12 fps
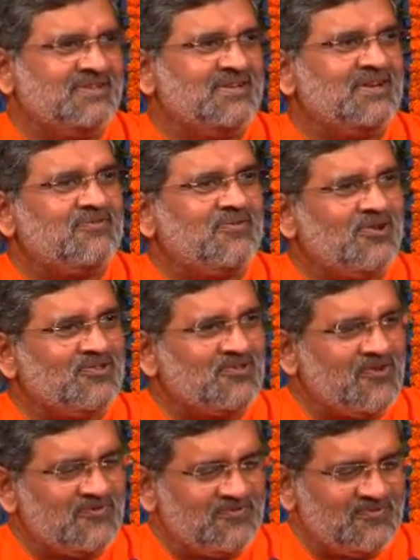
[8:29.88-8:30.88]
It falls
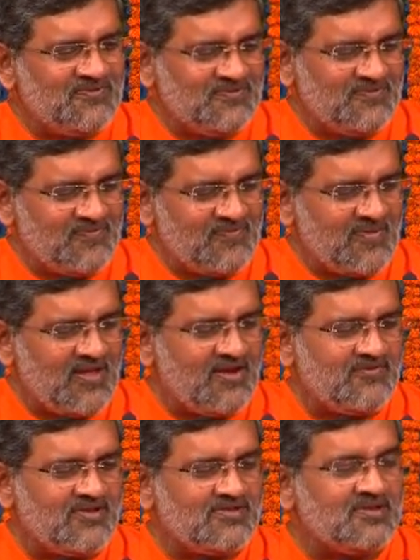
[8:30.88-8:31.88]
off
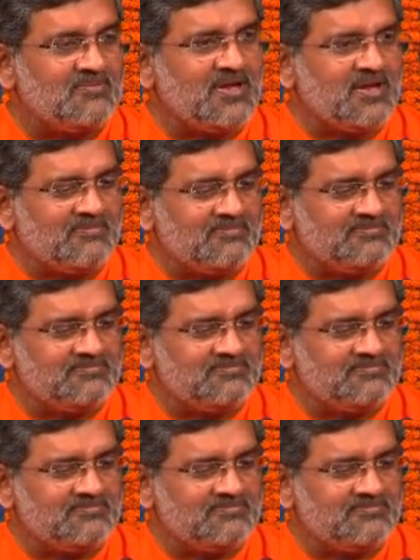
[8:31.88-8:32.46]
after some time.